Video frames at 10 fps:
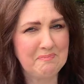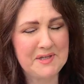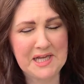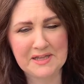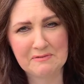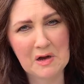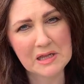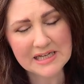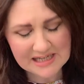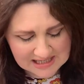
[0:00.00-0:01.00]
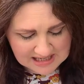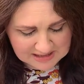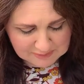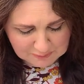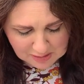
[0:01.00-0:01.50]
yeah, the Riley
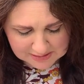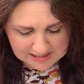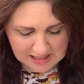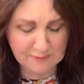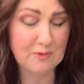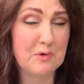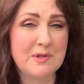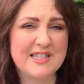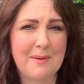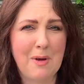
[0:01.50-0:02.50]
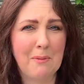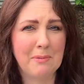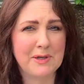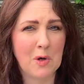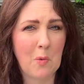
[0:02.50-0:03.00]
overalls are
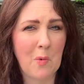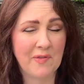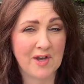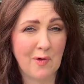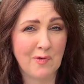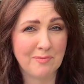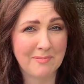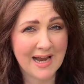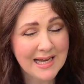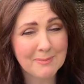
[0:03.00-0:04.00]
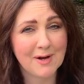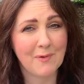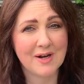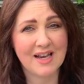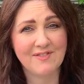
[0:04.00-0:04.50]
probably not one that I would make, but I
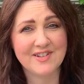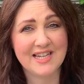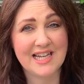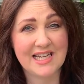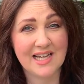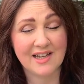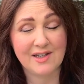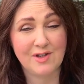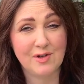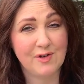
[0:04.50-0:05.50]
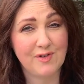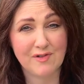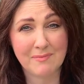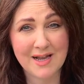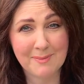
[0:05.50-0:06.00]
would love to hear you. If
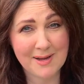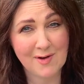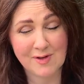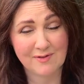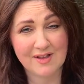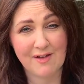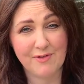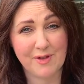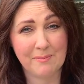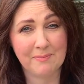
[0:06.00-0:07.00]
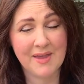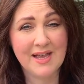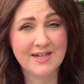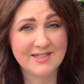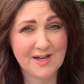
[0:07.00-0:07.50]
you've made a pair and you've loved them,
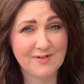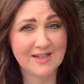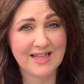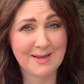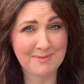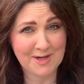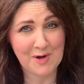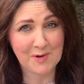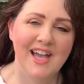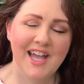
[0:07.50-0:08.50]
definitely let me know.